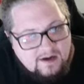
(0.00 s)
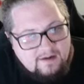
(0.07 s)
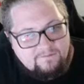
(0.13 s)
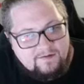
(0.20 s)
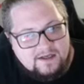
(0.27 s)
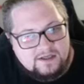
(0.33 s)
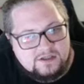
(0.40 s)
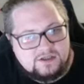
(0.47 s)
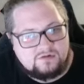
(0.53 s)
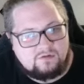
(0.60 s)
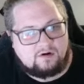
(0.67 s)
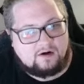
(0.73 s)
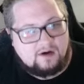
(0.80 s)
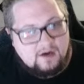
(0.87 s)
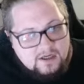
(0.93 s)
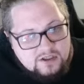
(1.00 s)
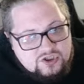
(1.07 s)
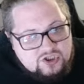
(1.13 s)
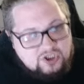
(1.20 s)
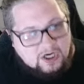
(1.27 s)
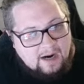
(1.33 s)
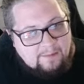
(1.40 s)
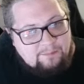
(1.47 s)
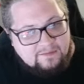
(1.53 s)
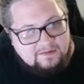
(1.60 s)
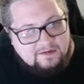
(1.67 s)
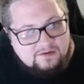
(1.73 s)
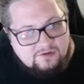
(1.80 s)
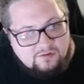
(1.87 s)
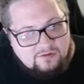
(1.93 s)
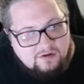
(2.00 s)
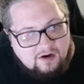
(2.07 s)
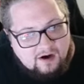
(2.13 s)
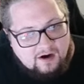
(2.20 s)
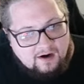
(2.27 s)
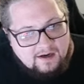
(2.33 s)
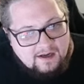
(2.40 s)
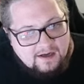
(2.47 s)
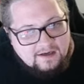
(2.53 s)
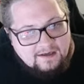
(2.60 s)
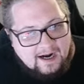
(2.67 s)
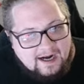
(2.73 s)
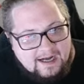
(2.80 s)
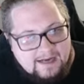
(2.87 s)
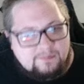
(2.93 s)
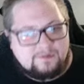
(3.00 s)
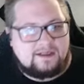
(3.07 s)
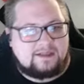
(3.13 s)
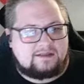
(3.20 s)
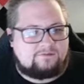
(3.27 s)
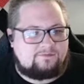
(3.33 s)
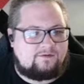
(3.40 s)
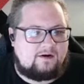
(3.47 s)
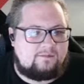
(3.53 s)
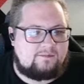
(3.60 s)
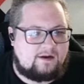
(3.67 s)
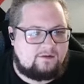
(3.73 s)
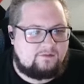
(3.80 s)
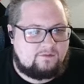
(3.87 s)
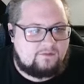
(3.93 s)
Venusaur chomping the Dewgong, not able to get the farm down, though.